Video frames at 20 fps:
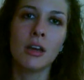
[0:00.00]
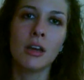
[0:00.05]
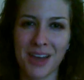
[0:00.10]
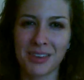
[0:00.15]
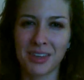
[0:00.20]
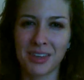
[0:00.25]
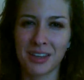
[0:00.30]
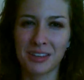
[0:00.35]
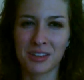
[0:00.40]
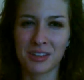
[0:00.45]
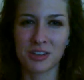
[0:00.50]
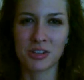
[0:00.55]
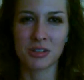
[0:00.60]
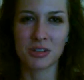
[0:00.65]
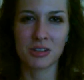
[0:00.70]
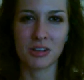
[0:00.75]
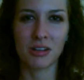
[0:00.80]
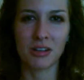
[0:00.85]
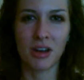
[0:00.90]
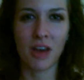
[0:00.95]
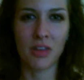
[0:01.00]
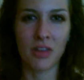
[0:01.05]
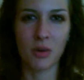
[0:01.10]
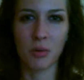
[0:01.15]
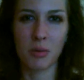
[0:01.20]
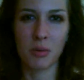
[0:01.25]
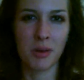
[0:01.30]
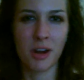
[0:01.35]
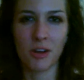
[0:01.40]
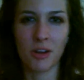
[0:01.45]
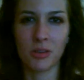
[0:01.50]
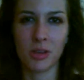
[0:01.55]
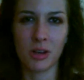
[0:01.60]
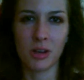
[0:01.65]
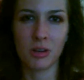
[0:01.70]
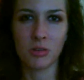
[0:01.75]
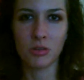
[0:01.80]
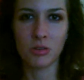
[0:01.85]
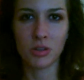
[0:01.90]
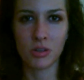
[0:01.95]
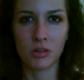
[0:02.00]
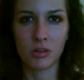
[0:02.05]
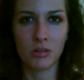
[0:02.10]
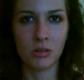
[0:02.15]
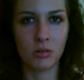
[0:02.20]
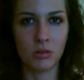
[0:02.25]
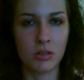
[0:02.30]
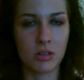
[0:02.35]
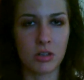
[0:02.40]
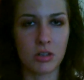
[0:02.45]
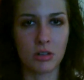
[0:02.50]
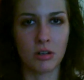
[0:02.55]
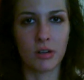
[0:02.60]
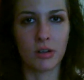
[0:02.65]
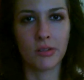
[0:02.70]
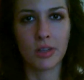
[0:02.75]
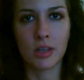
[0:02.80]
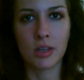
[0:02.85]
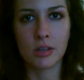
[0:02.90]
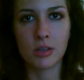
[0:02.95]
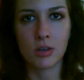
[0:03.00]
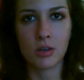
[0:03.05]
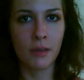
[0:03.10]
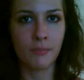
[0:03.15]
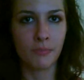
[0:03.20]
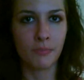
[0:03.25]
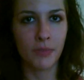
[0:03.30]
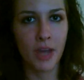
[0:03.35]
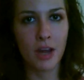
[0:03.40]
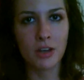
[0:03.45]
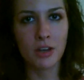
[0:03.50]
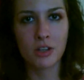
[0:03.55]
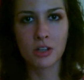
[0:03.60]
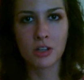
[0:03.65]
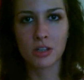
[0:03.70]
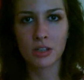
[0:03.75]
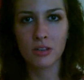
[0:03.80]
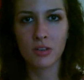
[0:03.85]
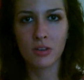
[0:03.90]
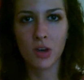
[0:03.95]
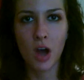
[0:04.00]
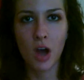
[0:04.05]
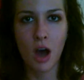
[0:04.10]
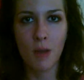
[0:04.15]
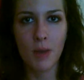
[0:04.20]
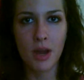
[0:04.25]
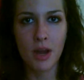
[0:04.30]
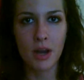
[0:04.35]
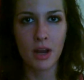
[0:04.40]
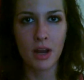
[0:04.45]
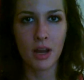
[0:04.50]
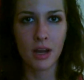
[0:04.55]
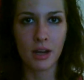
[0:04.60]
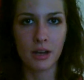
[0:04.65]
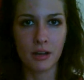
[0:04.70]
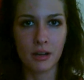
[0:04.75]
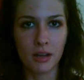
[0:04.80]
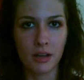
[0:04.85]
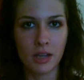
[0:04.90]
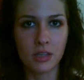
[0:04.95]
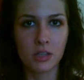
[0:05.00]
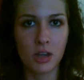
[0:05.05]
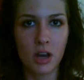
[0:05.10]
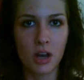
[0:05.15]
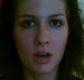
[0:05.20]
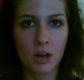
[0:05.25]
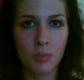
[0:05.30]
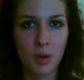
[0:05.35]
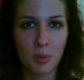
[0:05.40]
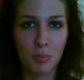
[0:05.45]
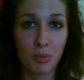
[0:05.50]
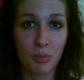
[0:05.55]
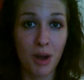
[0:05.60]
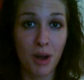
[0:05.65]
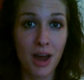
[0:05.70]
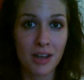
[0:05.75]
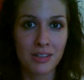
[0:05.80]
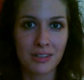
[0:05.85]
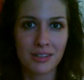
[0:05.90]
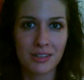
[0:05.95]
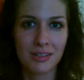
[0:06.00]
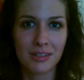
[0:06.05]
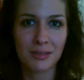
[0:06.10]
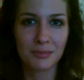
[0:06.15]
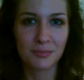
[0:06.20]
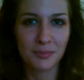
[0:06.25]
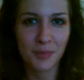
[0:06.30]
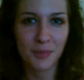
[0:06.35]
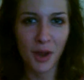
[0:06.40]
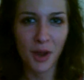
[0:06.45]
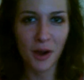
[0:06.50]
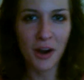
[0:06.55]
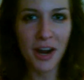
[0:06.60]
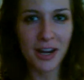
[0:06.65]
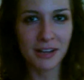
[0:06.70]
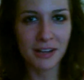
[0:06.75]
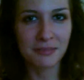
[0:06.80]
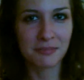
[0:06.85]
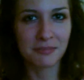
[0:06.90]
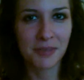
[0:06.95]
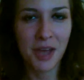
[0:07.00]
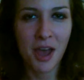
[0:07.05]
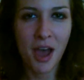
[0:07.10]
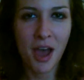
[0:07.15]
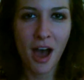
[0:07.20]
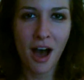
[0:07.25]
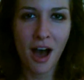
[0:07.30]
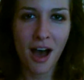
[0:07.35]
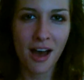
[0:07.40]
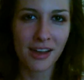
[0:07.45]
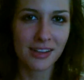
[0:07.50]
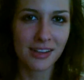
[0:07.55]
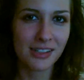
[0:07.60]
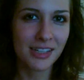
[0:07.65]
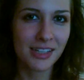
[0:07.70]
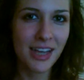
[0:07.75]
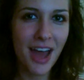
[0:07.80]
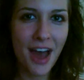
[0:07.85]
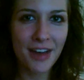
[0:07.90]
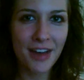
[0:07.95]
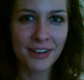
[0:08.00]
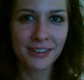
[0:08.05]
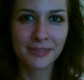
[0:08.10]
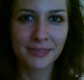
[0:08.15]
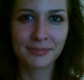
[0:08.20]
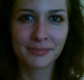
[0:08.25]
I think there's other women out there who disagree with this. So yeah, just leave a comment and let's talk about breasts. All right. See ya.